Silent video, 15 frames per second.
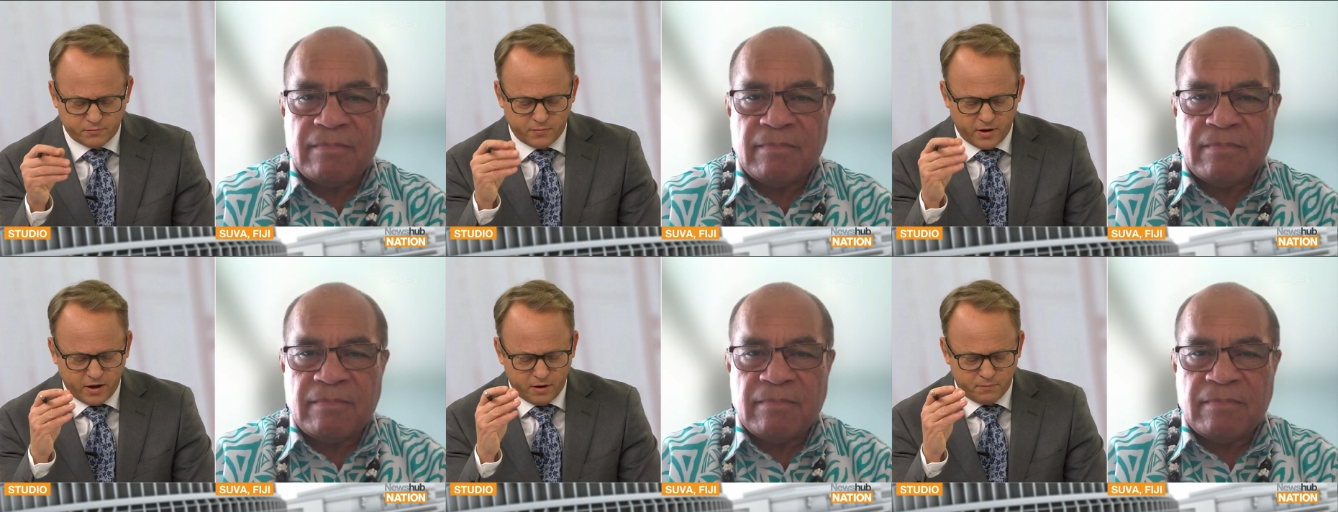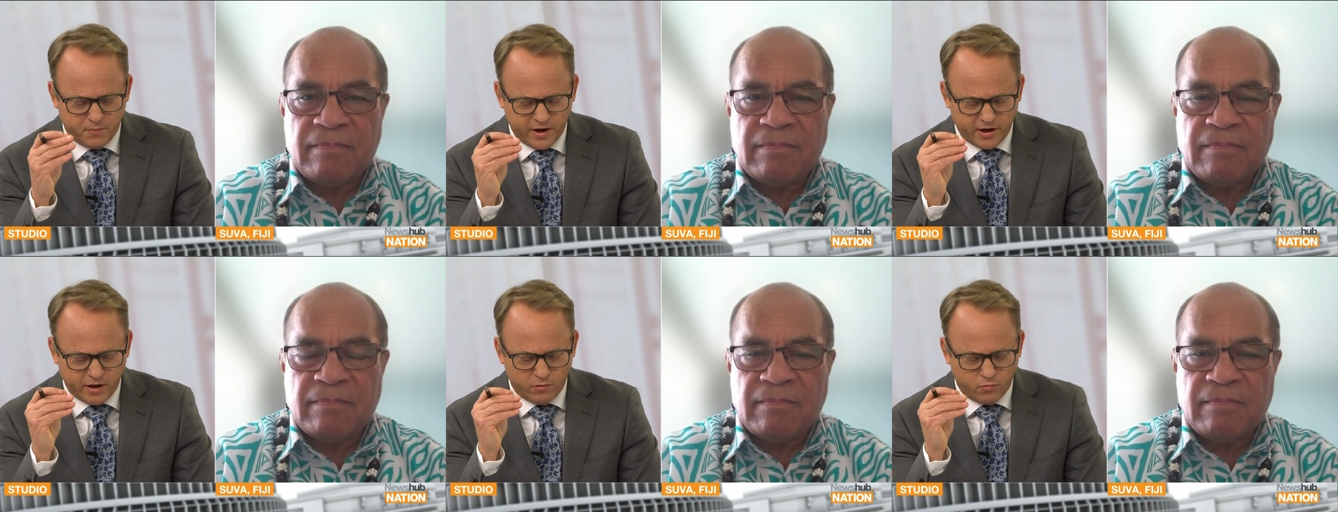Speaker 1: Uh,
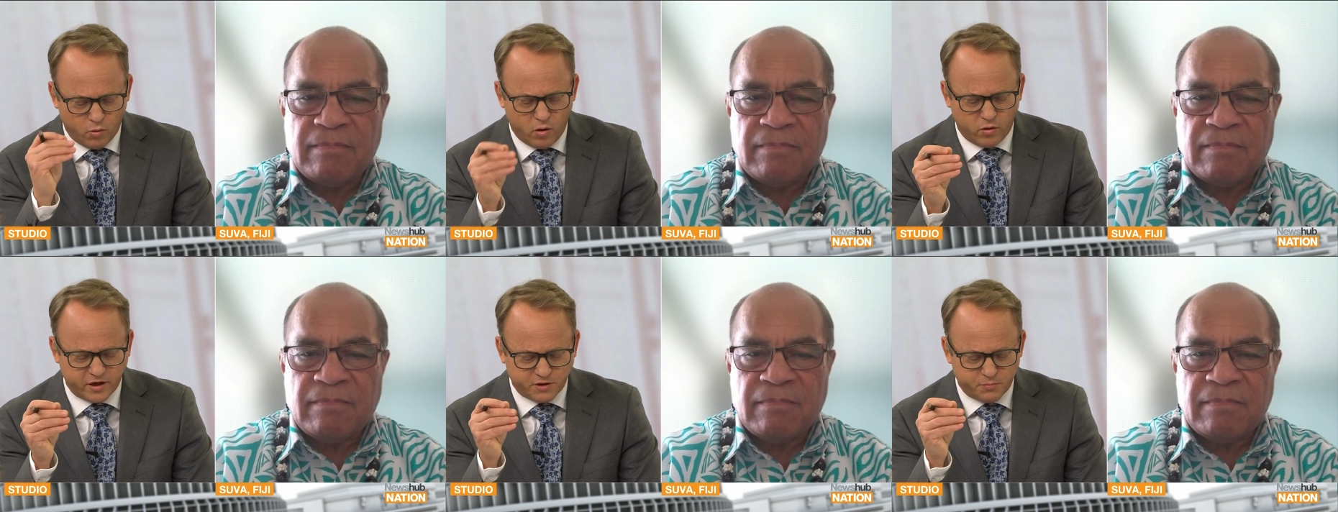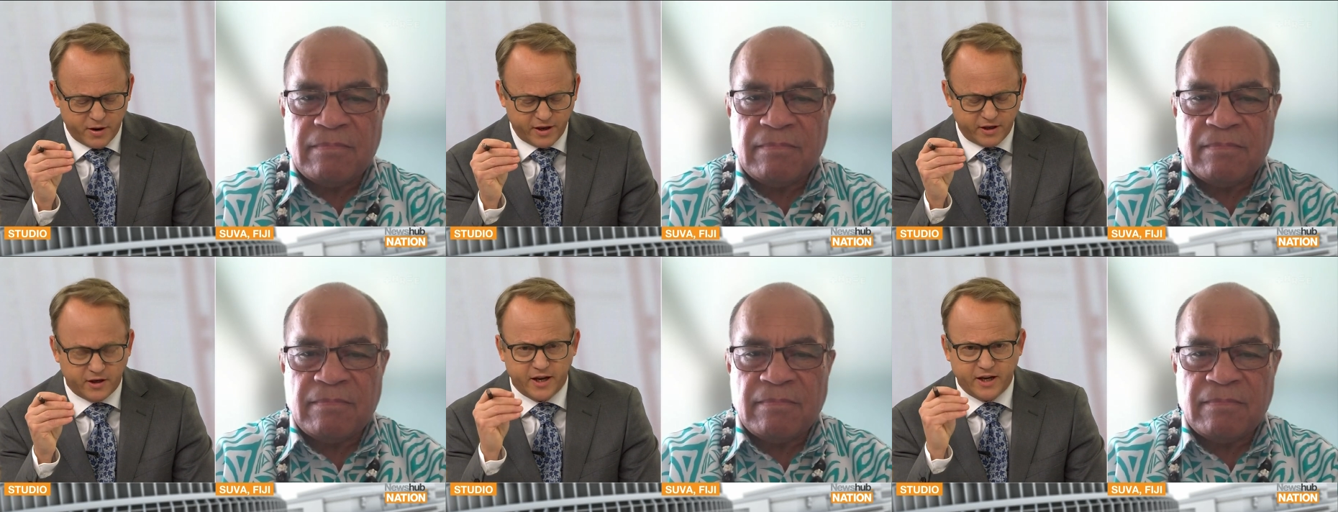Penny Wong has
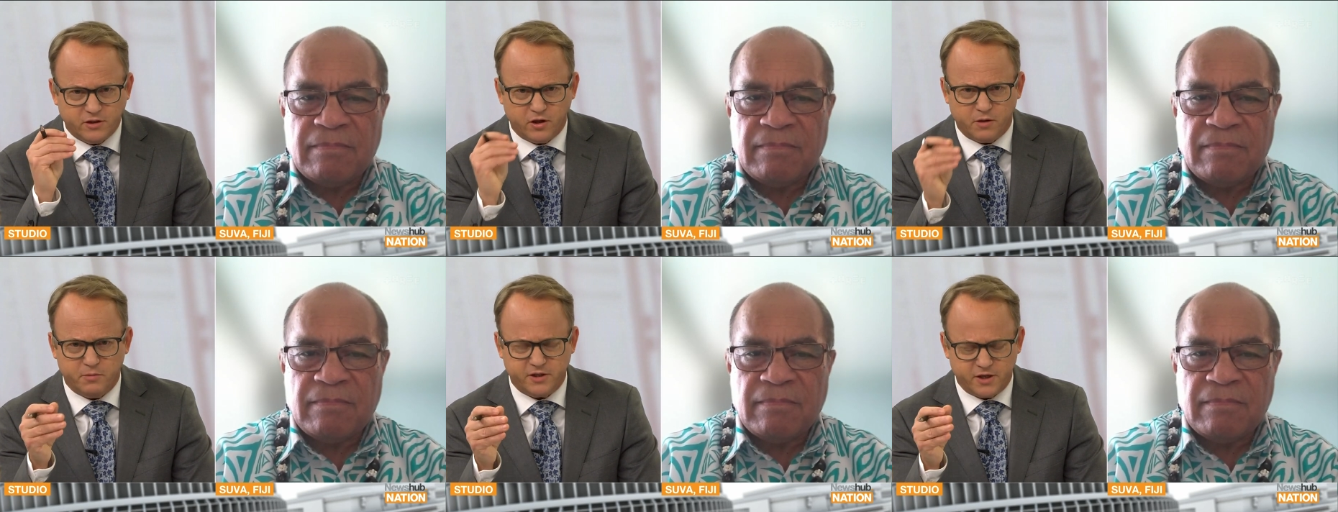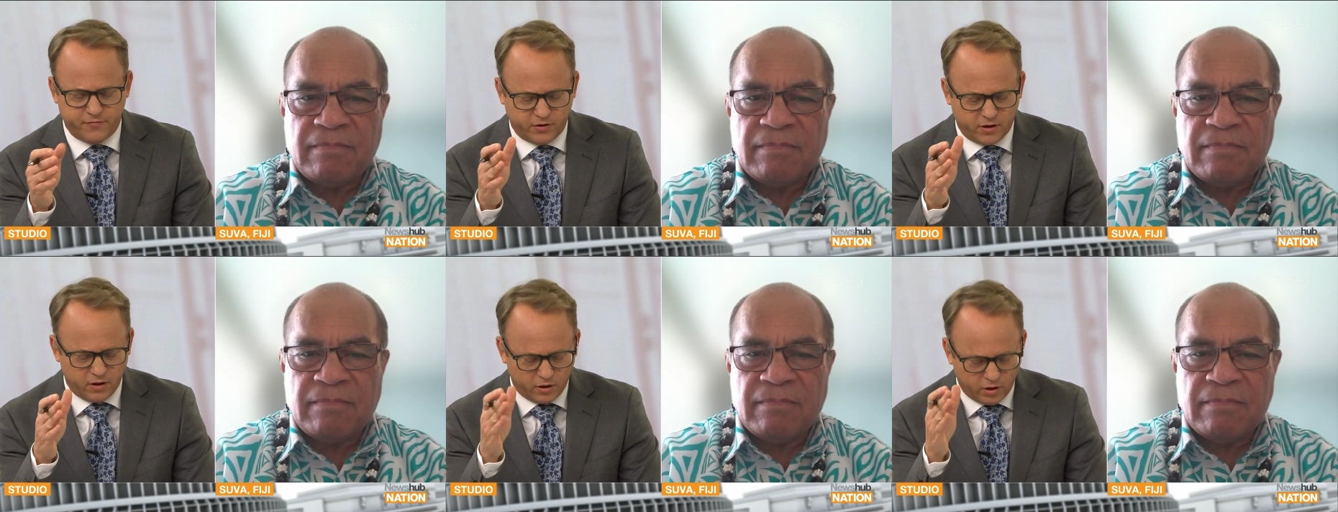been into the
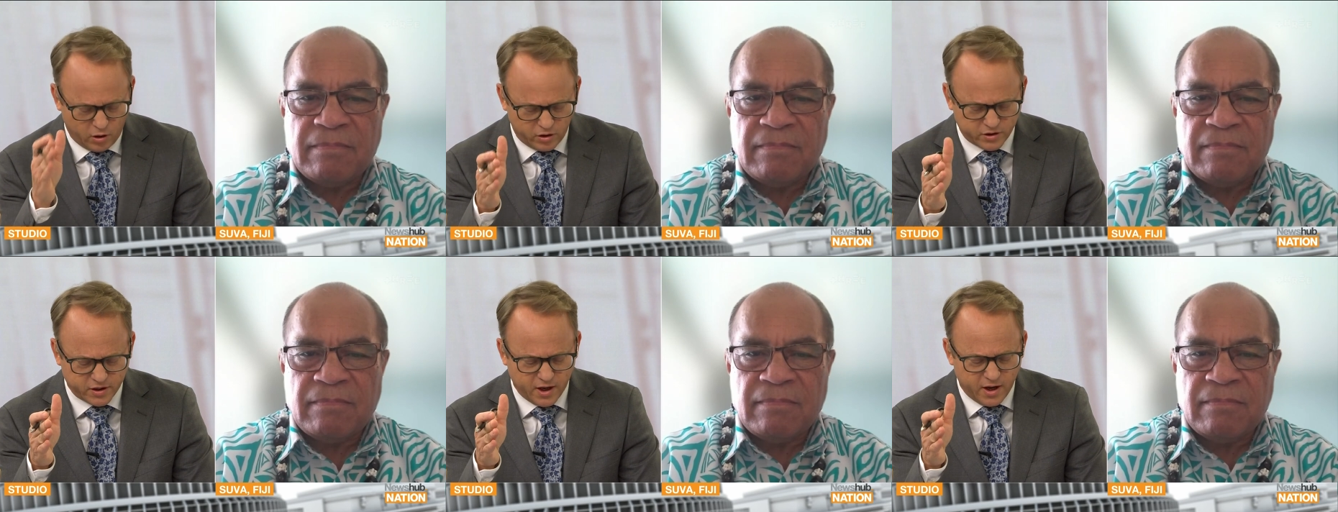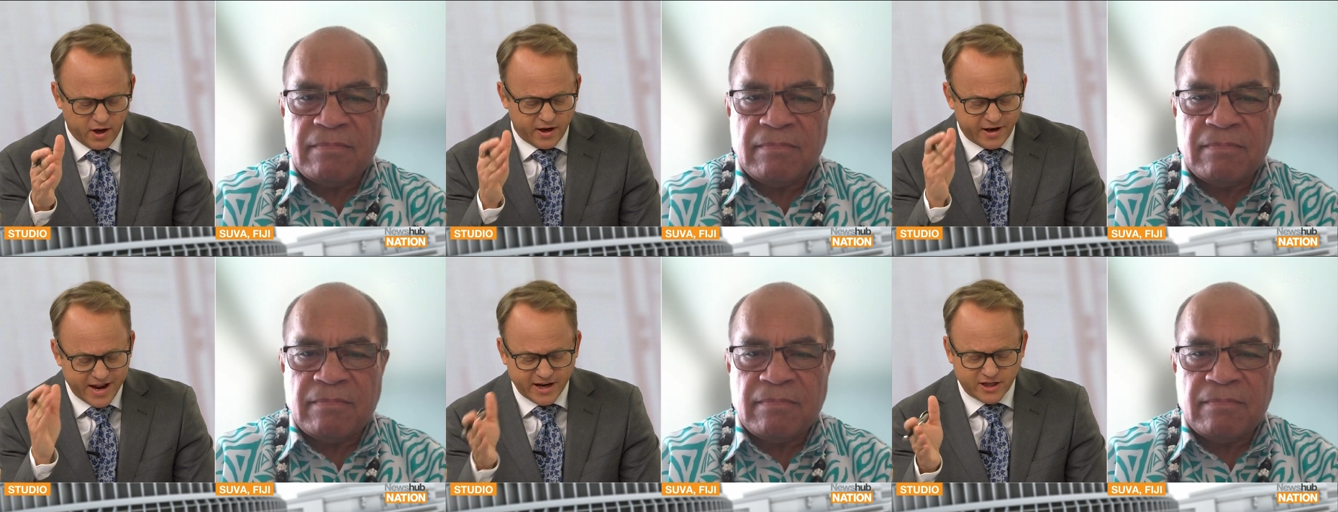Pacific a lot.
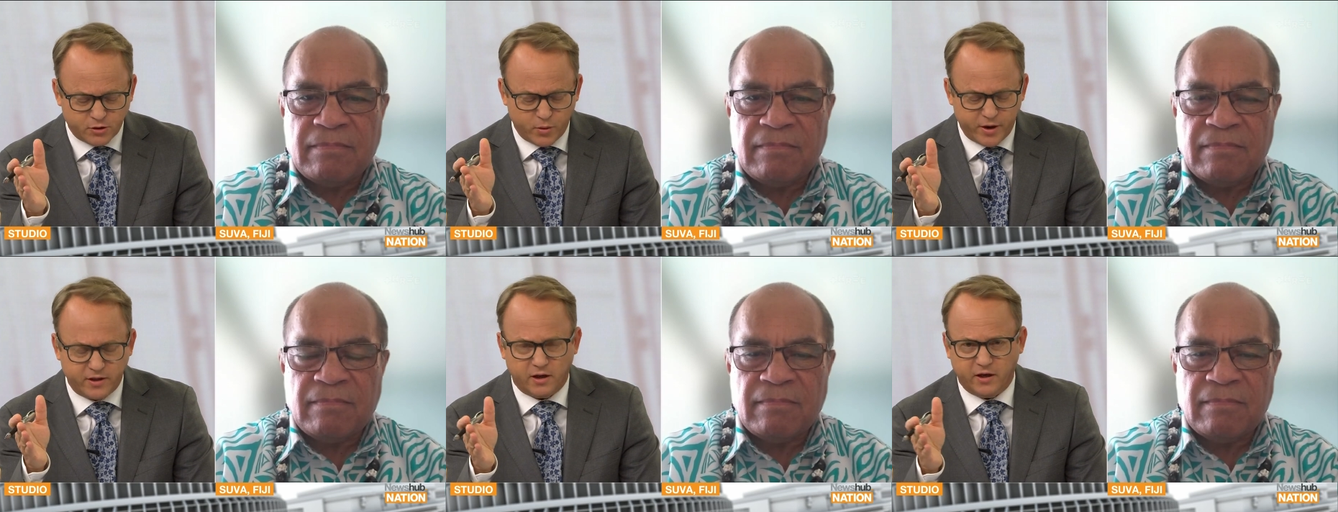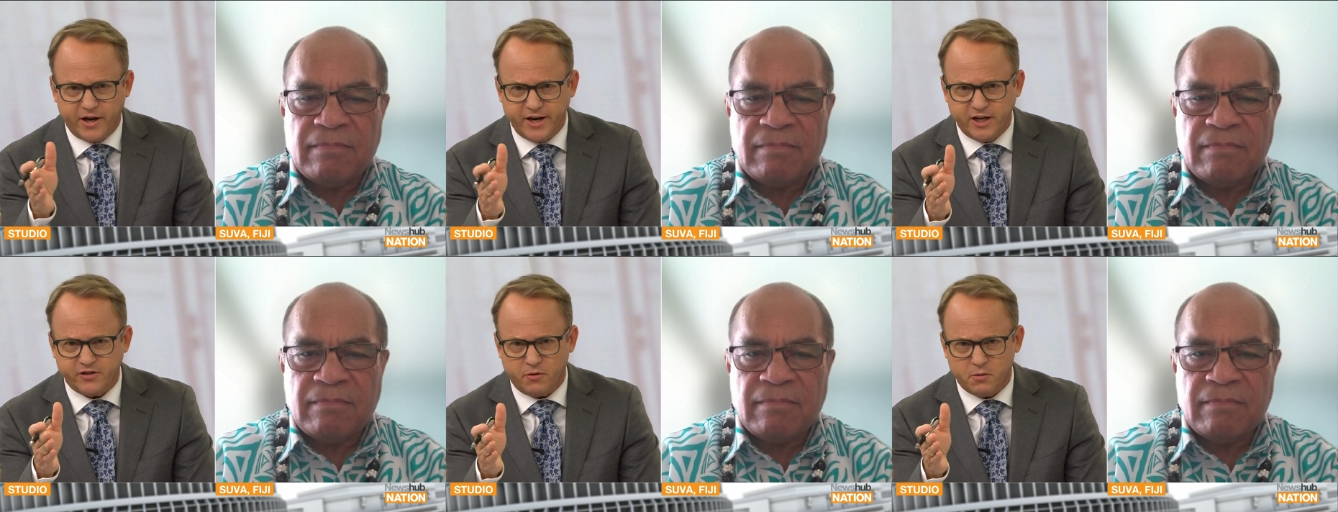Next week, the
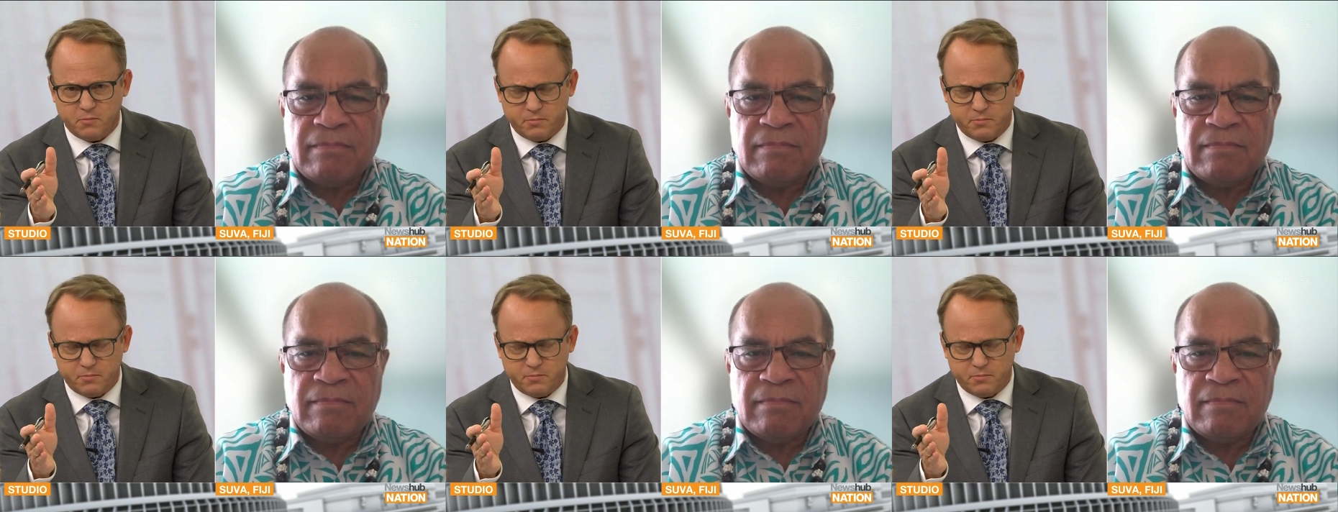leaders from the